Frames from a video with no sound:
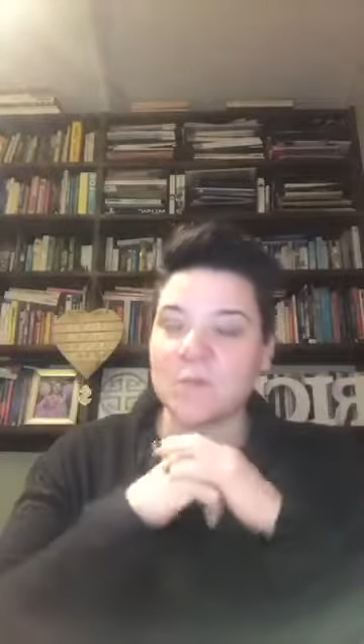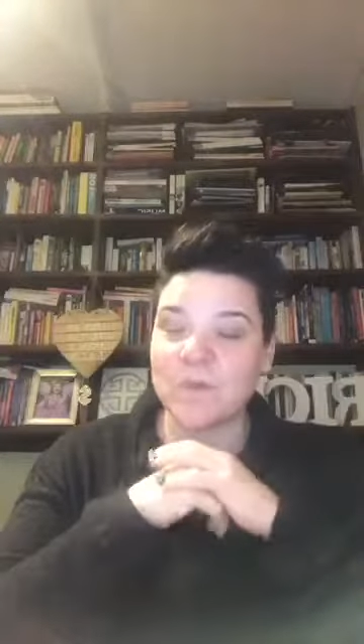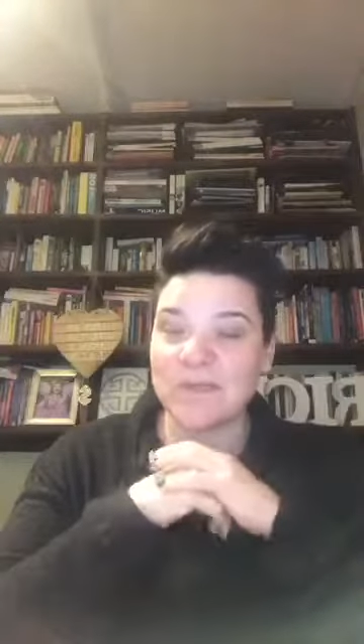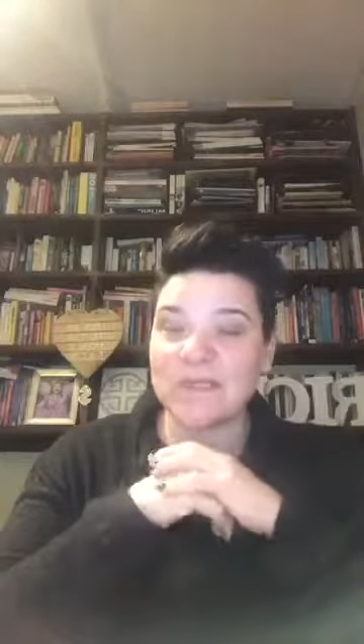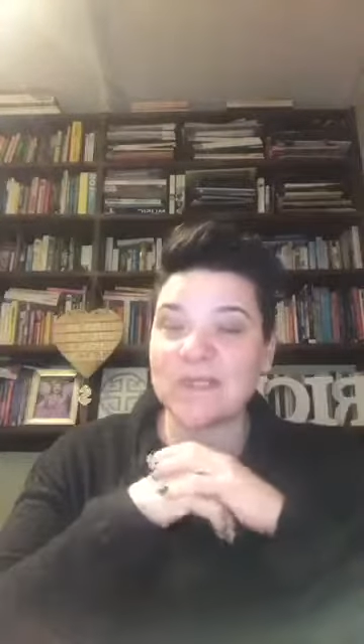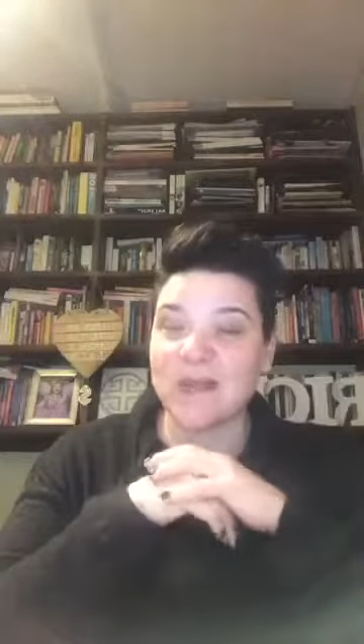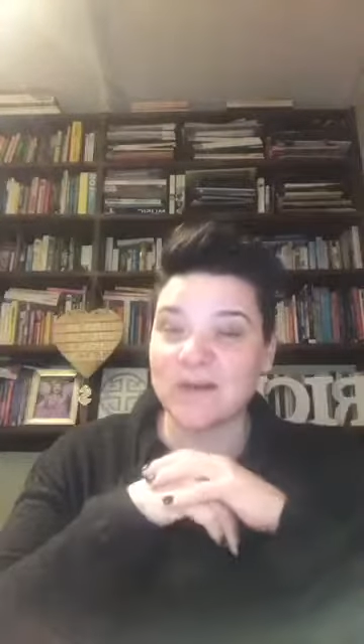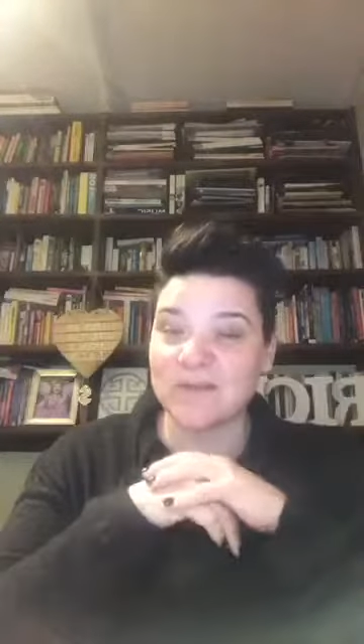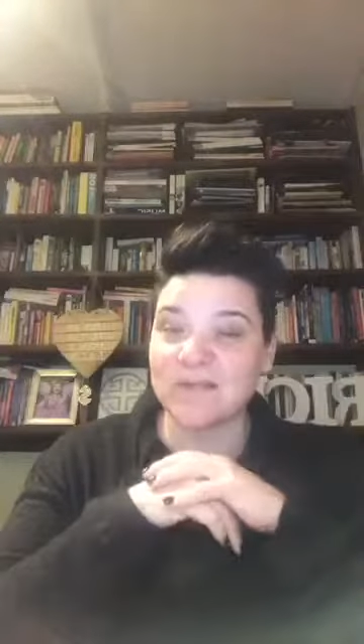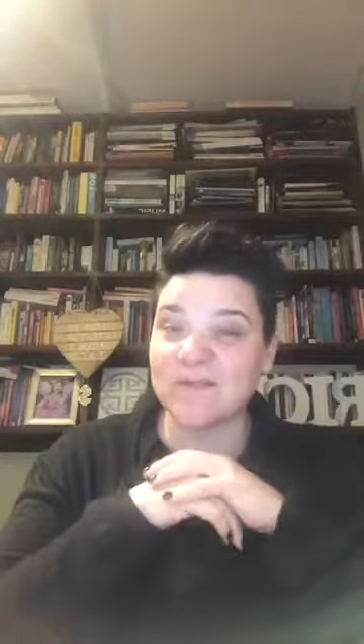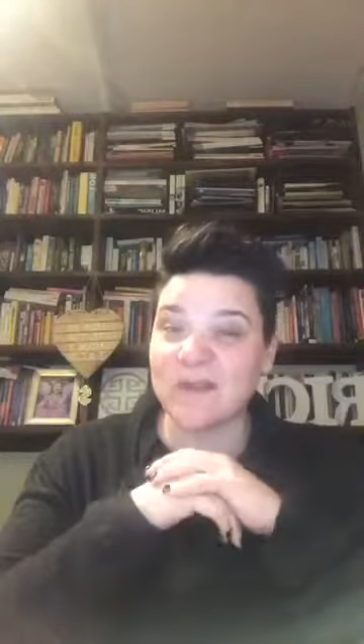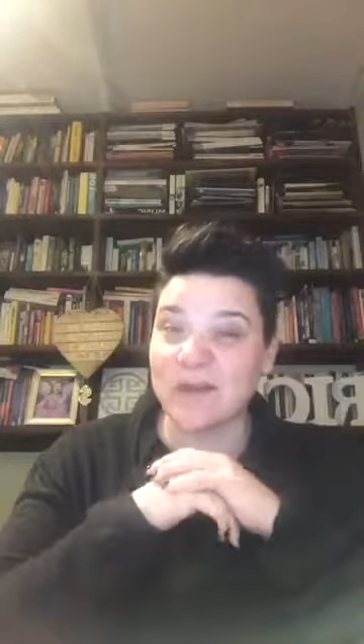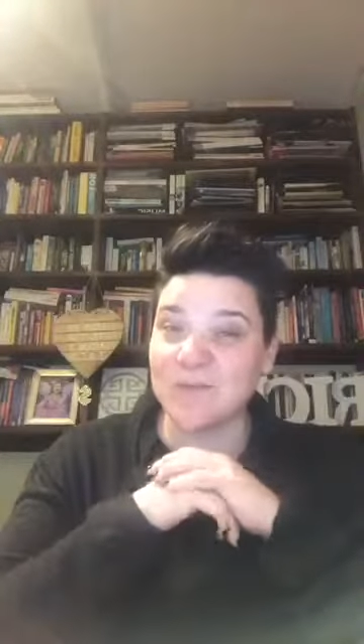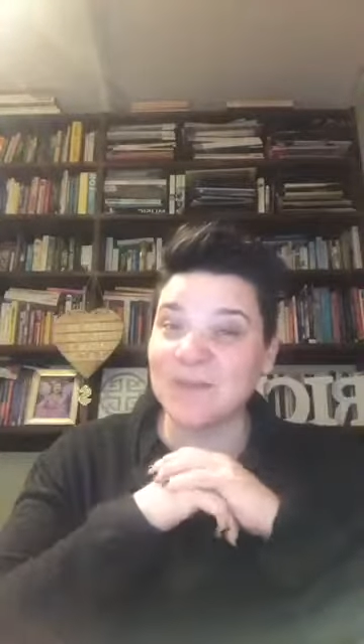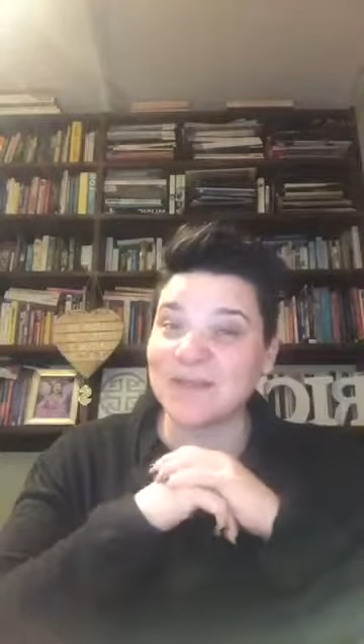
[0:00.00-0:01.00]
Went to Harris
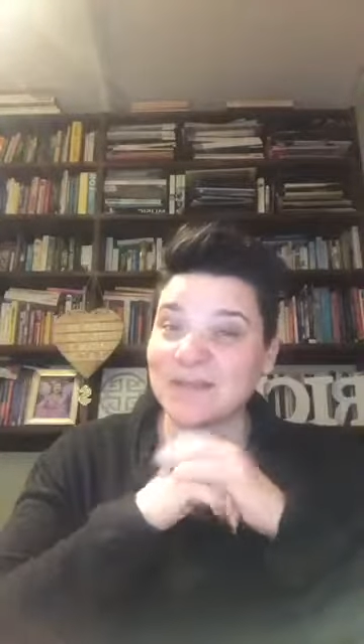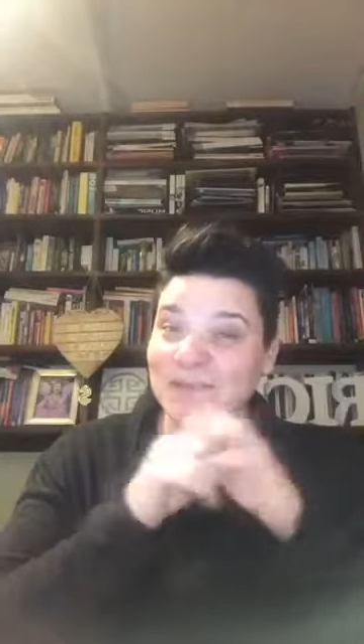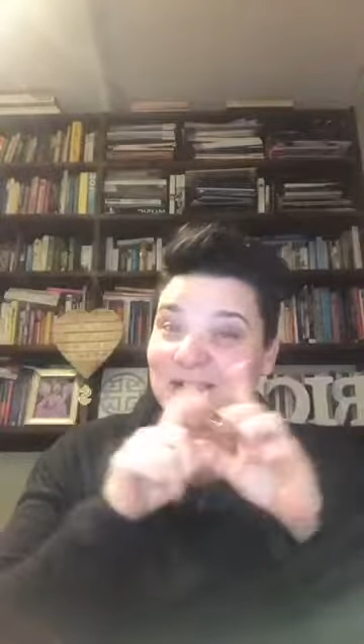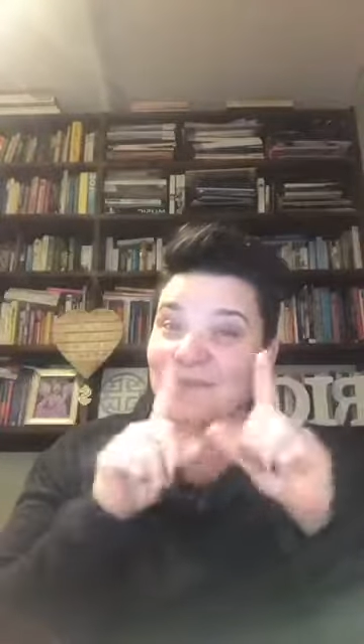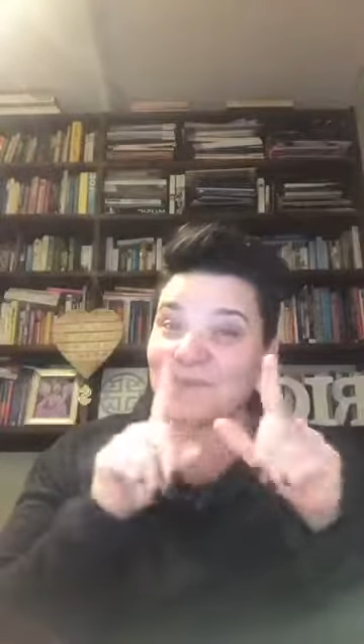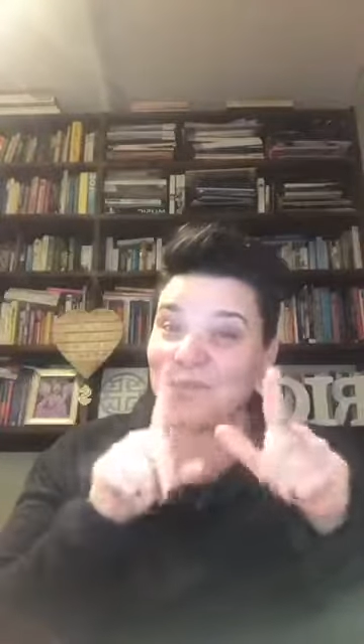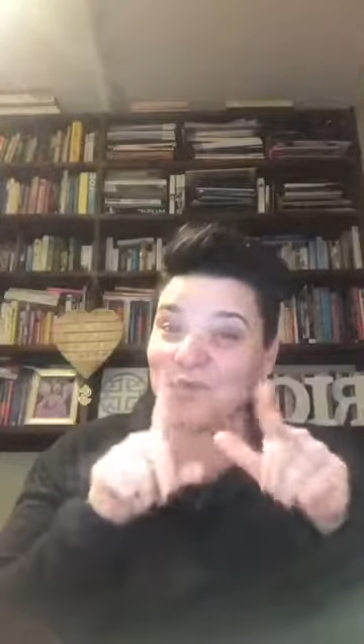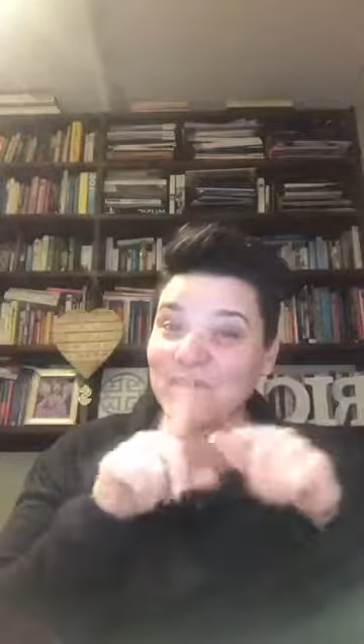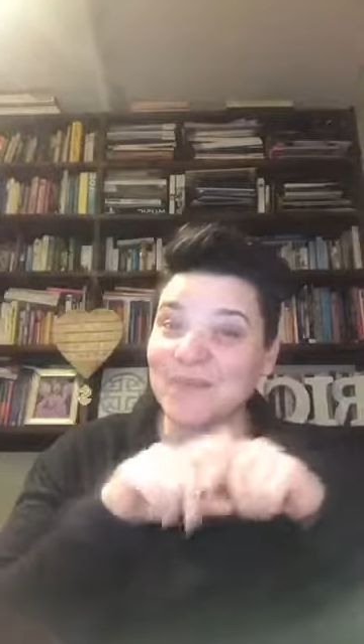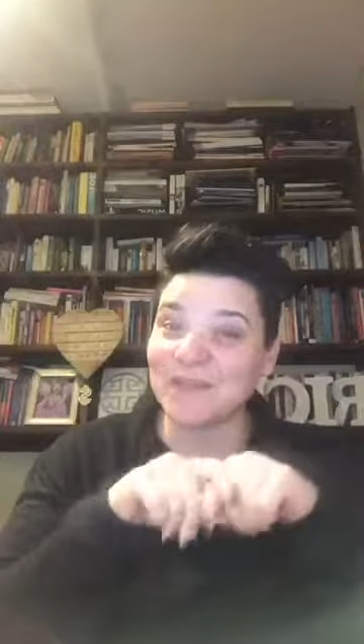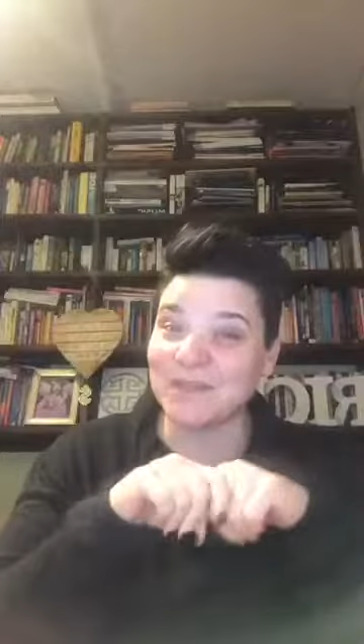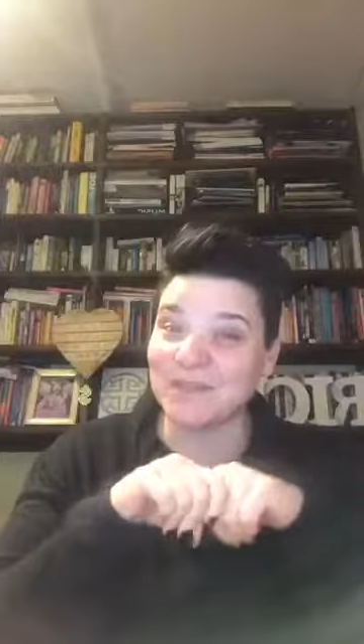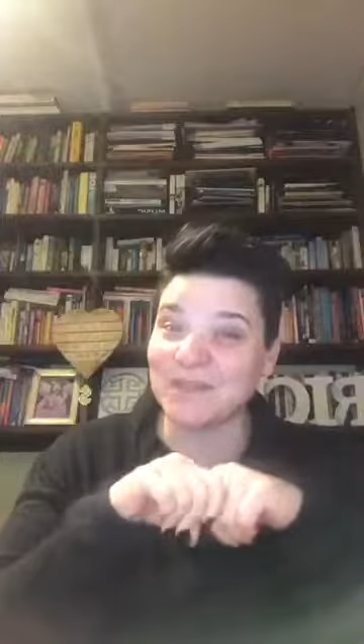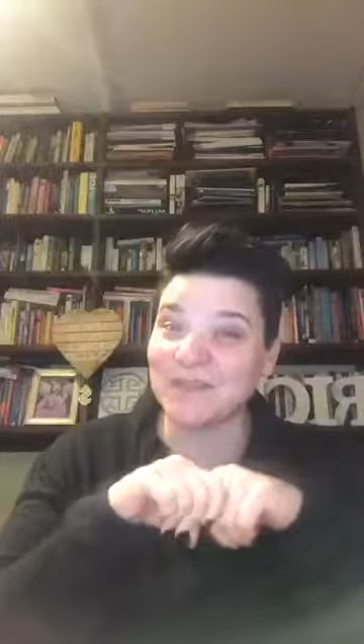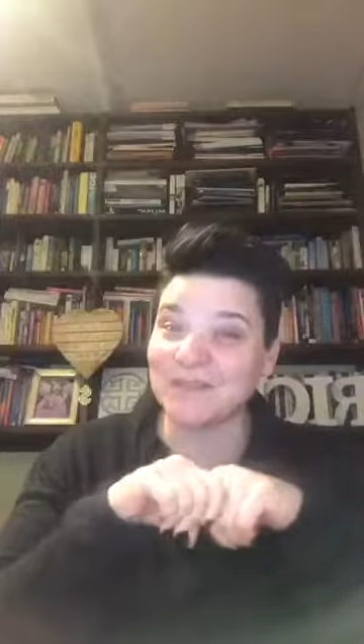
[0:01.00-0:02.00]
Farm yesterday and bought
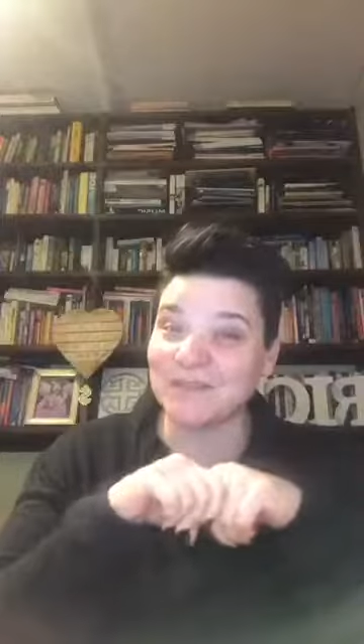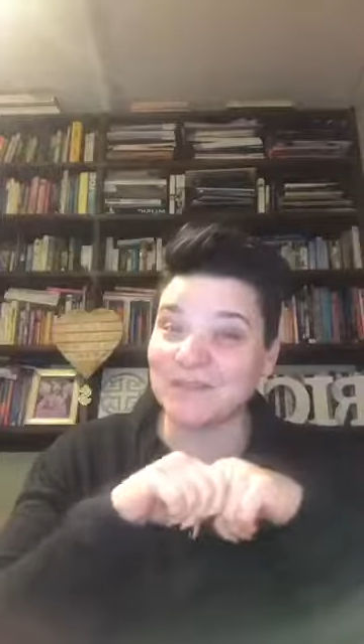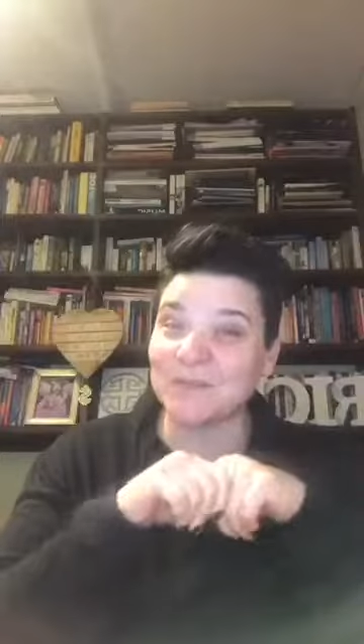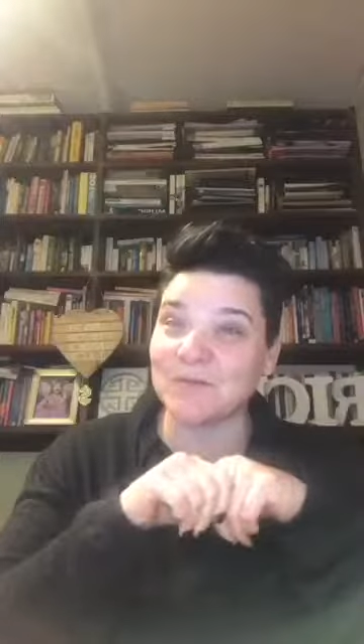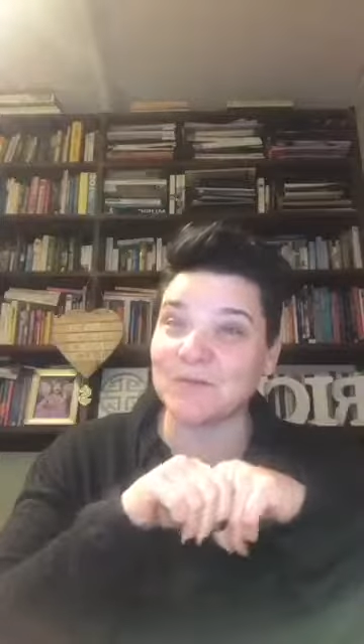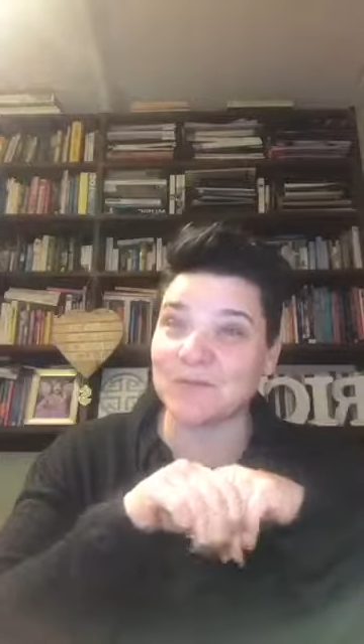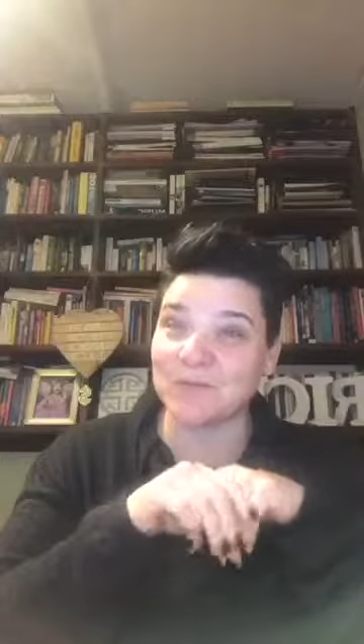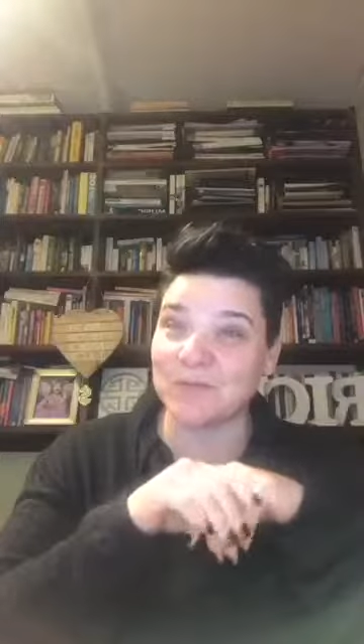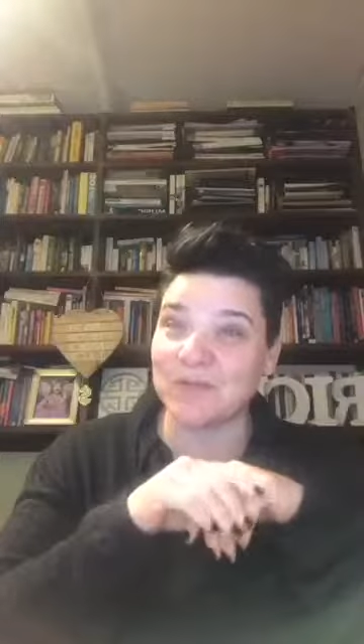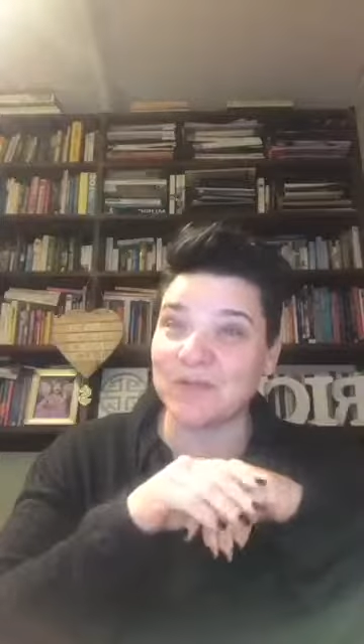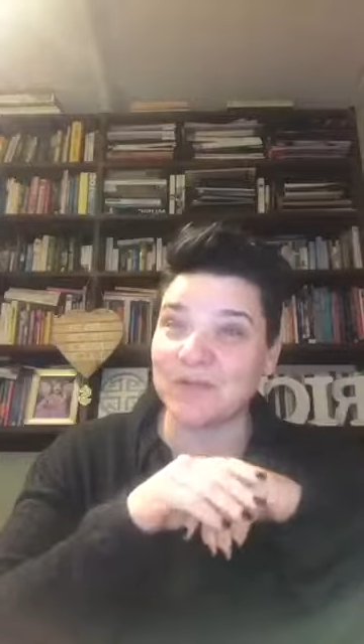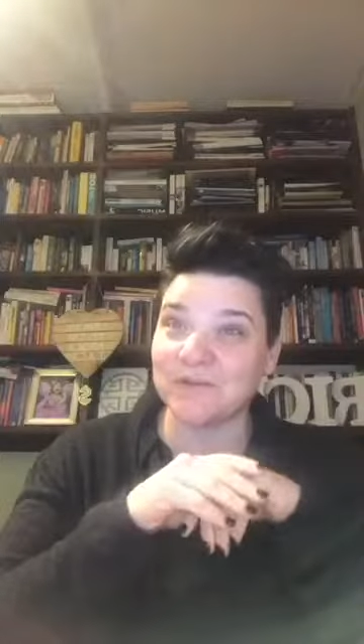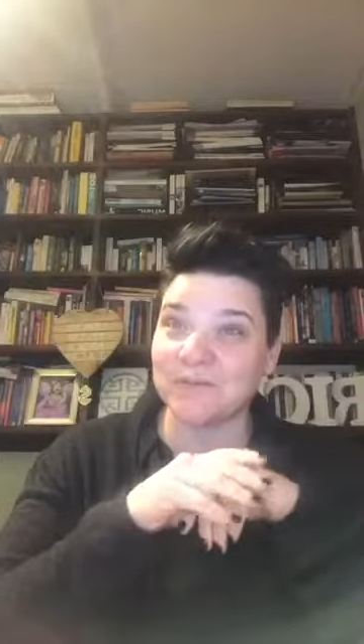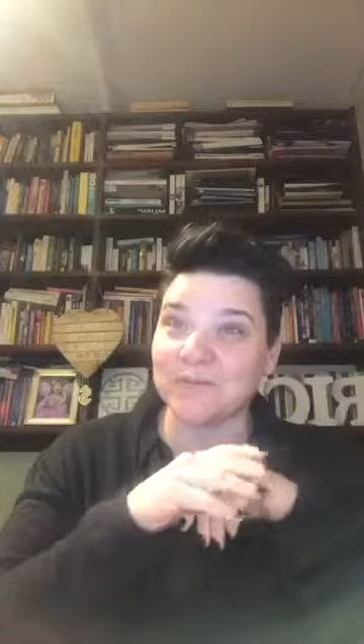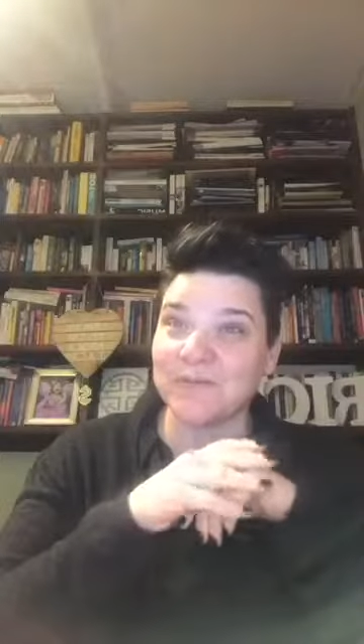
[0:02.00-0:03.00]
their chicken soup. It was
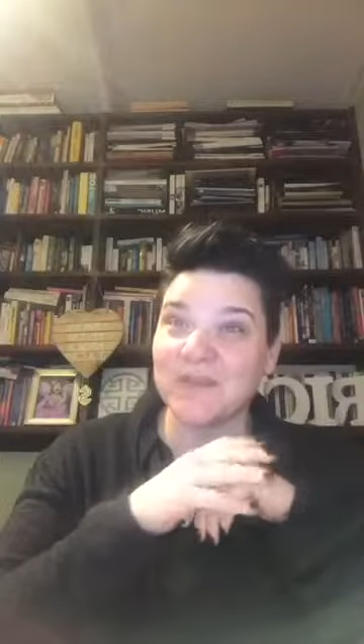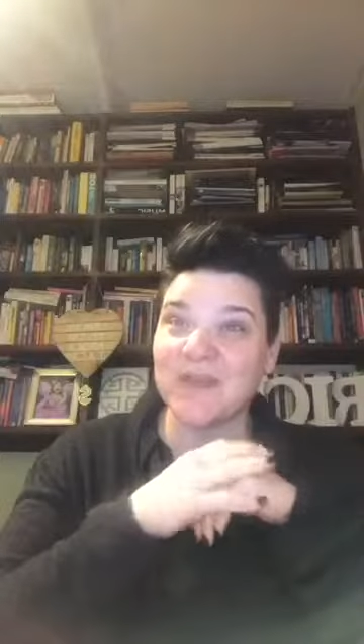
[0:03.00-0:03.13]
pretty good.